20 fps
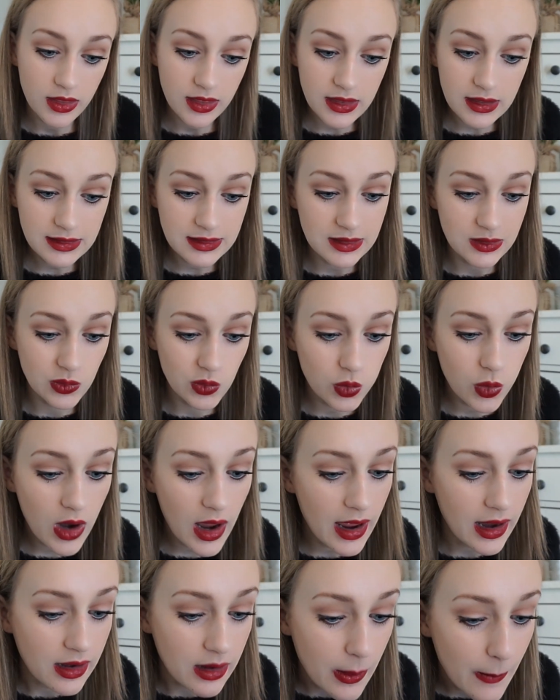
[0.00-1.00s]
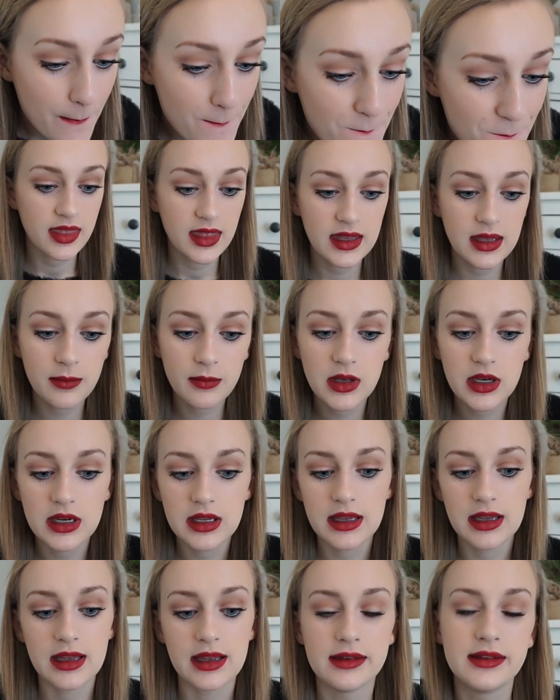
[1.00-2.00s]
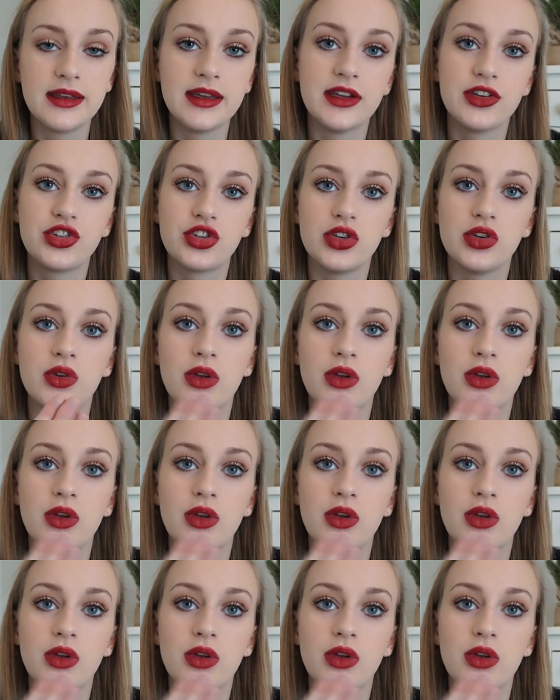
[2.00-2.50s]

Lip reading: This is red. I think I'm going to get a tissue